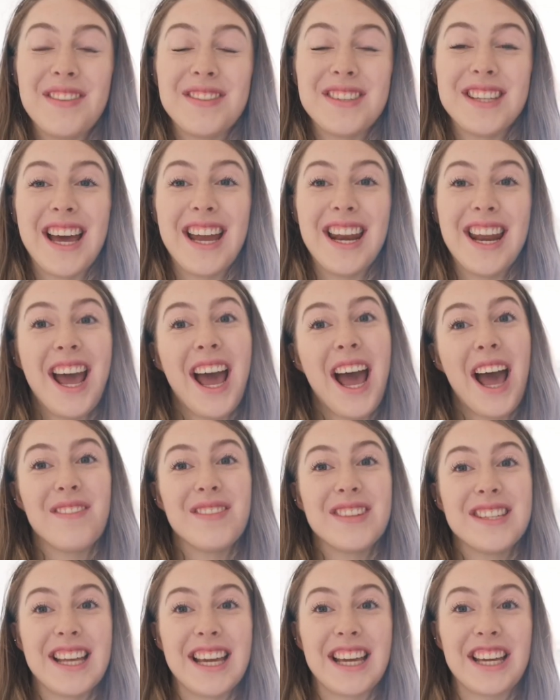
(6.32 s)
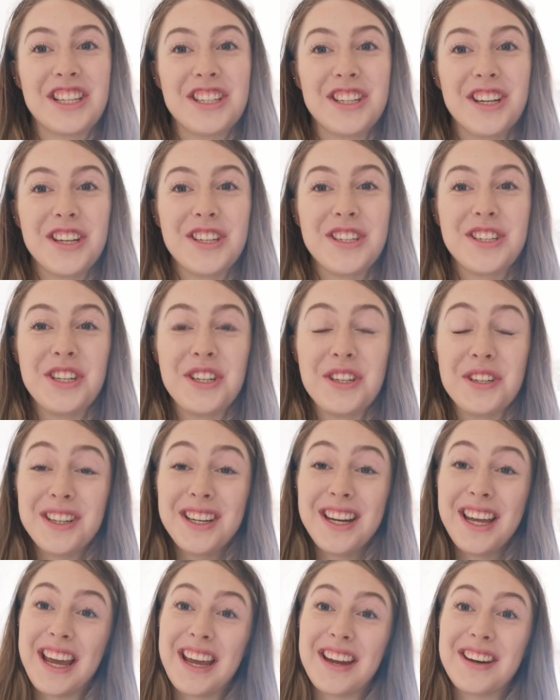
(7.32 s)
name's Hannah, I'm a second year
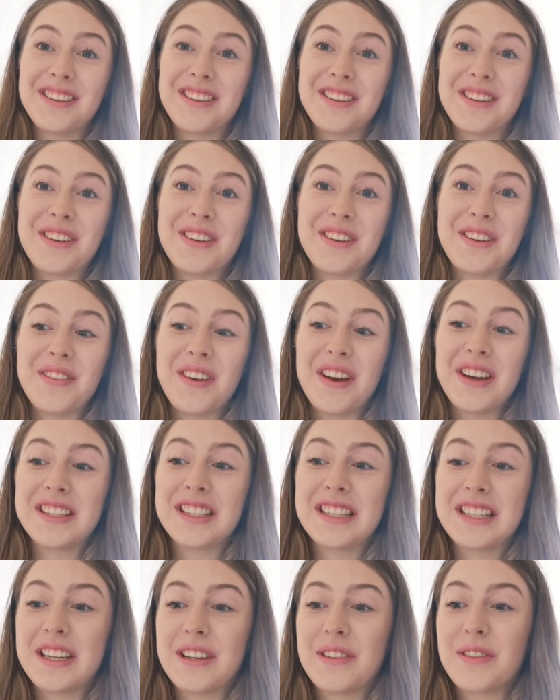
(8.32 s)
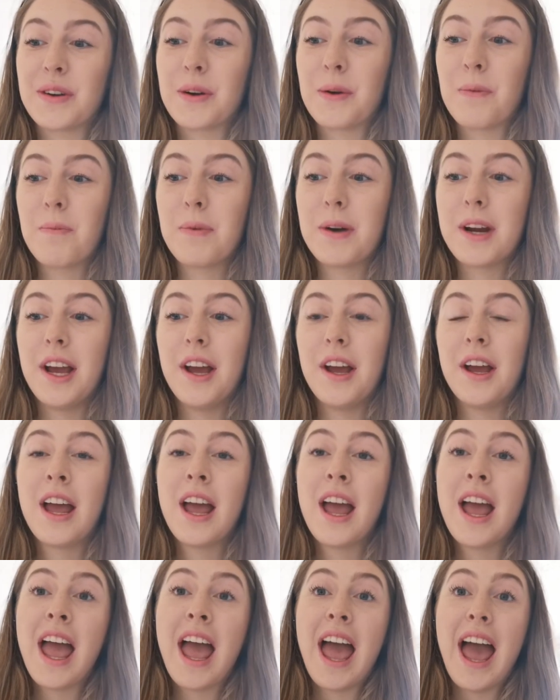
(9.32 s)
student here at the University of Cumbria.
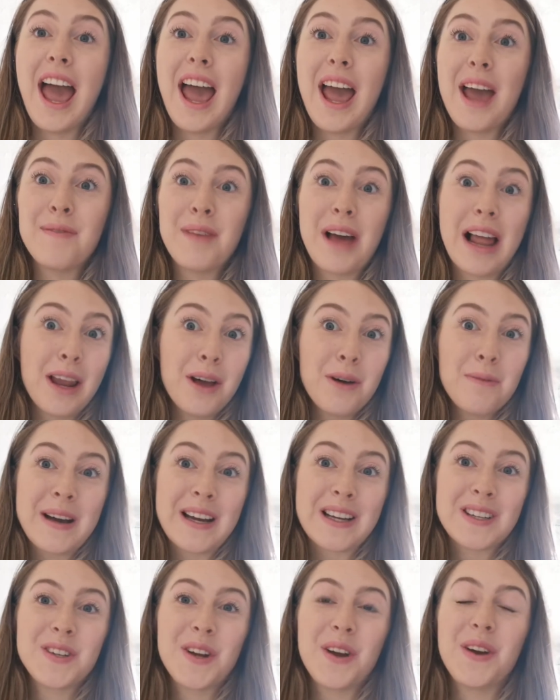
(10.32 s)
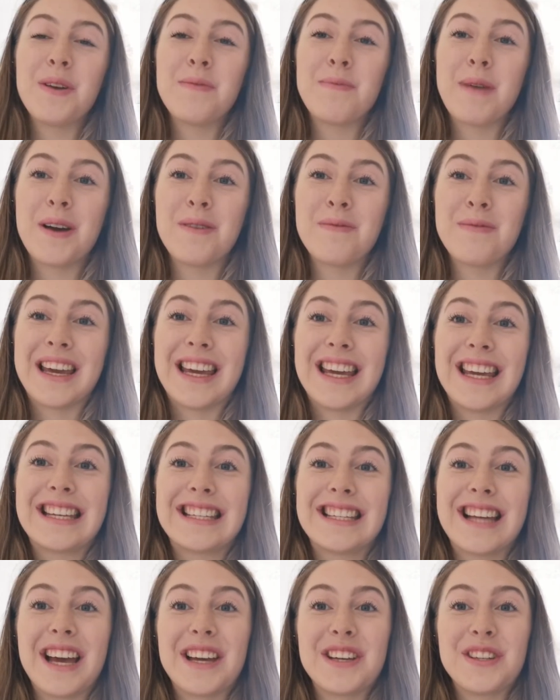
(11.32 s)
A little backstory about me
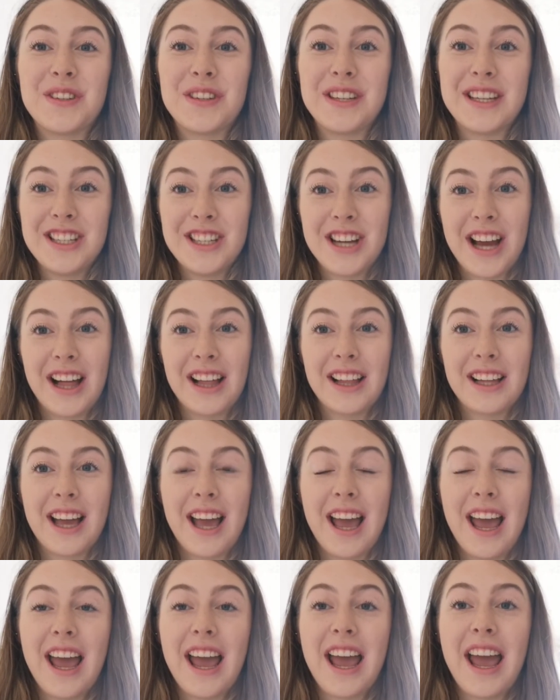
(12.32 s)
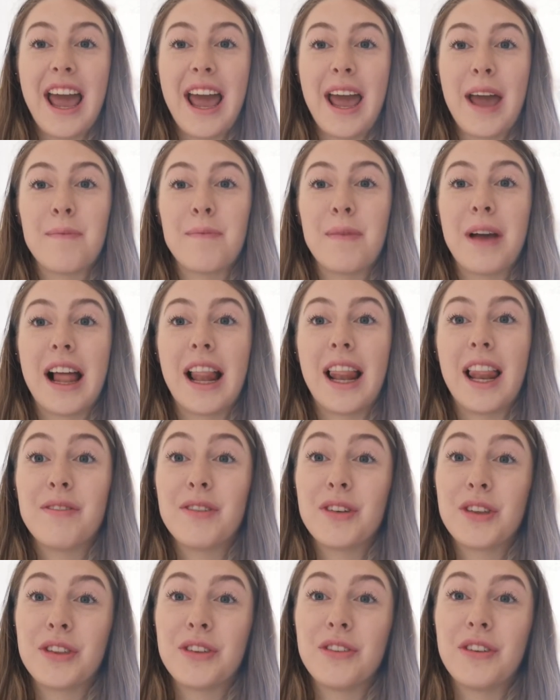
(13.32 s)
is I study childcare, a
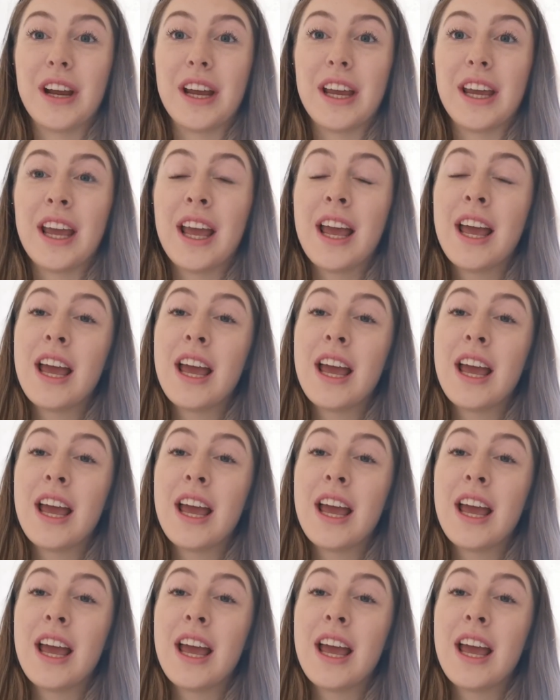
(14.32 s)
level 3